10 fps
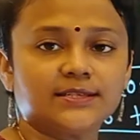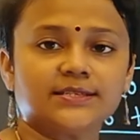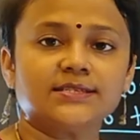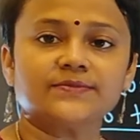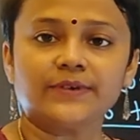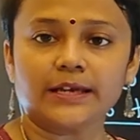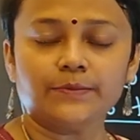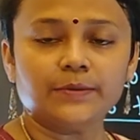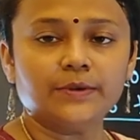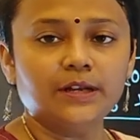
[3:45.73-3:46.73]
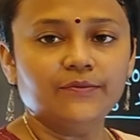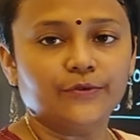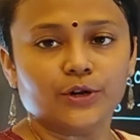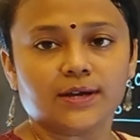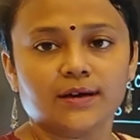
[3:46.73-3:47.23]
it is 5 ml,
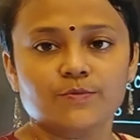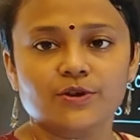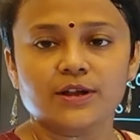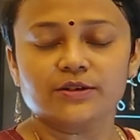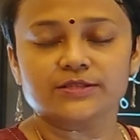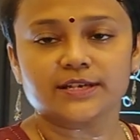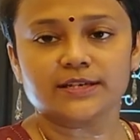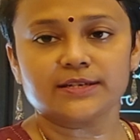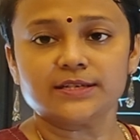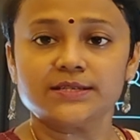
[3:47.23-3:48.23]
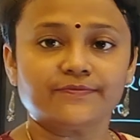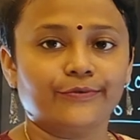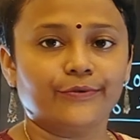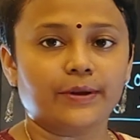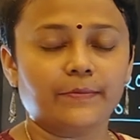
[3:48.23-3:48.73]
for carbon dioxide it is
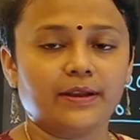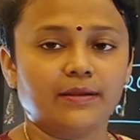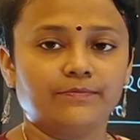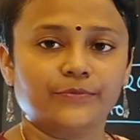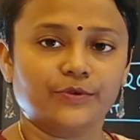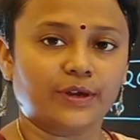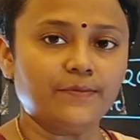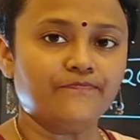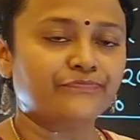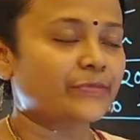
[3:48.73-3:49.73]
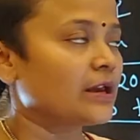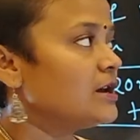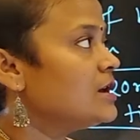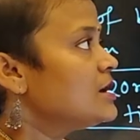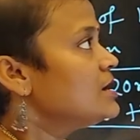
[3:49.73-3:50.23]
4 ml. Okay.
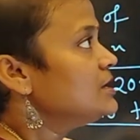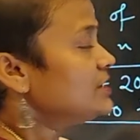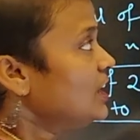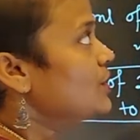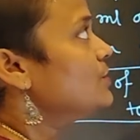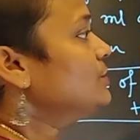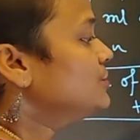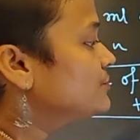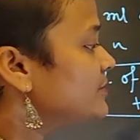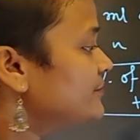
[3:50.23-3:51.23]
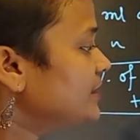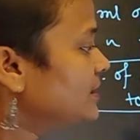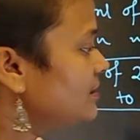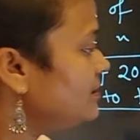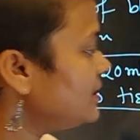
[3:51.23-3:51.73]
Now we will
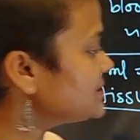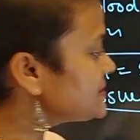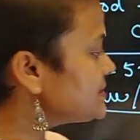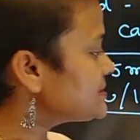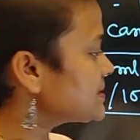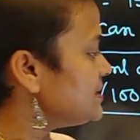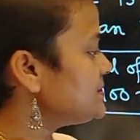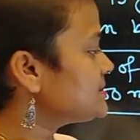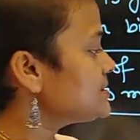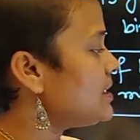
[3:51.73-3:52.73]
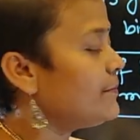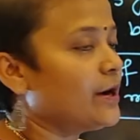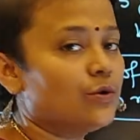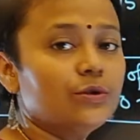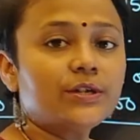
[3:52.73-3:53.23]
let's discuss
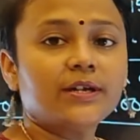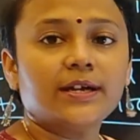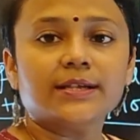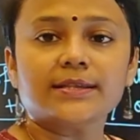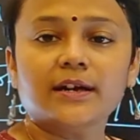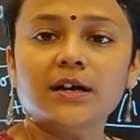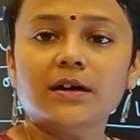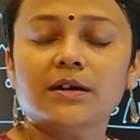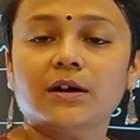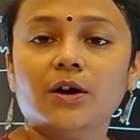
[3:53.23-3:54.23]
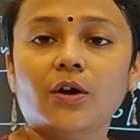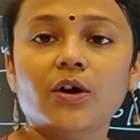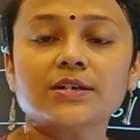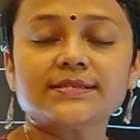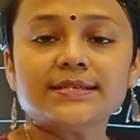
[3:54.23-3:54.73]
about the
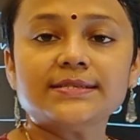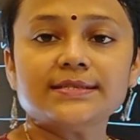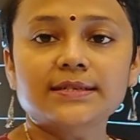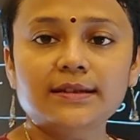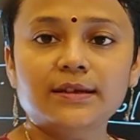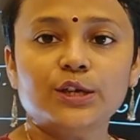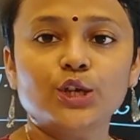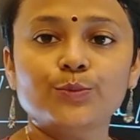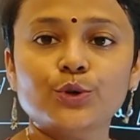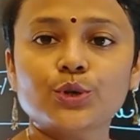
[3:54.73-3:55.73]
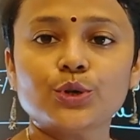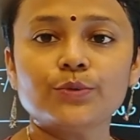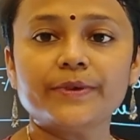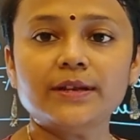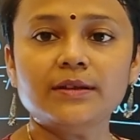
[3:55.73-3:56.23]
oxygen
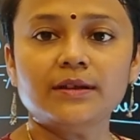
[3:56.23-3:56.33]
hemoglobin